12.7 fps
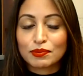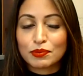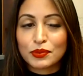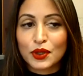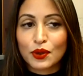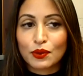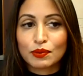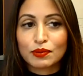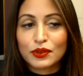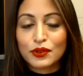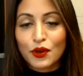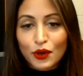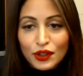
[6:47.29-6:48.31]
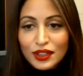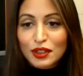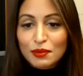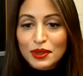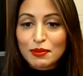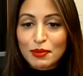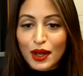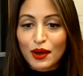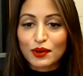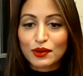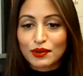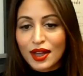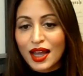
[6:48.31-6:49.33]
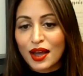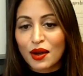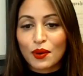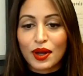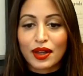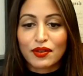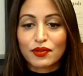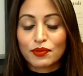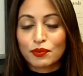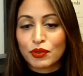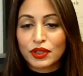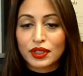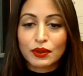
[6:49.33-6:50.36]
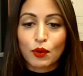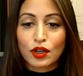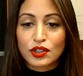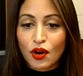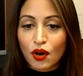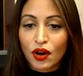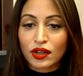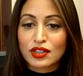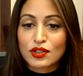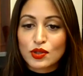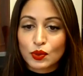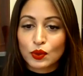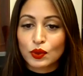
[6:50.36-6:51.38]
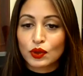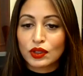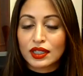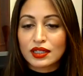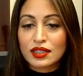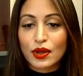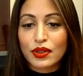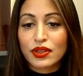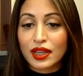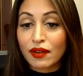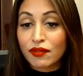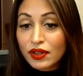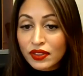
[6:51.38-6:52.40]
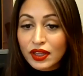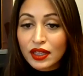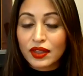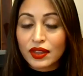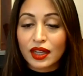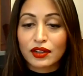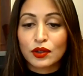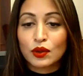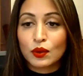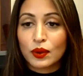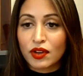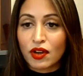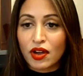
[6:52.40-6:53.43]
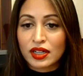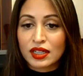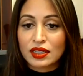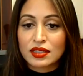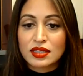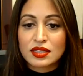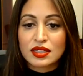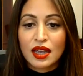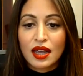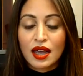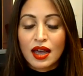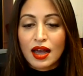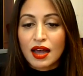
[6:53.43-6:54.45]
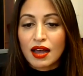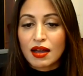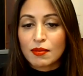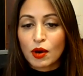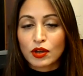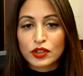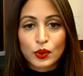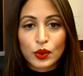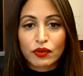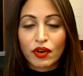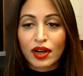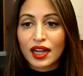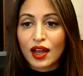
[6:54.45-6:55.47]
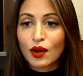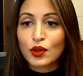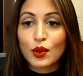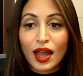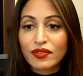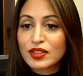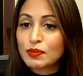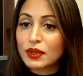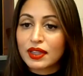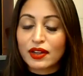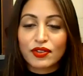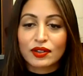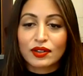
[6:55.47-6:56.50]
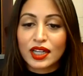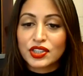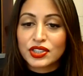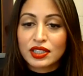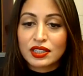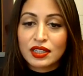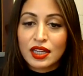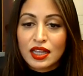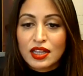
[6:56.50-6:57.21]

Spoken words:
You've heard a little bit about how I really worked hard in school. And I think everything that you and the audience are doing right now, you have to build that foundation.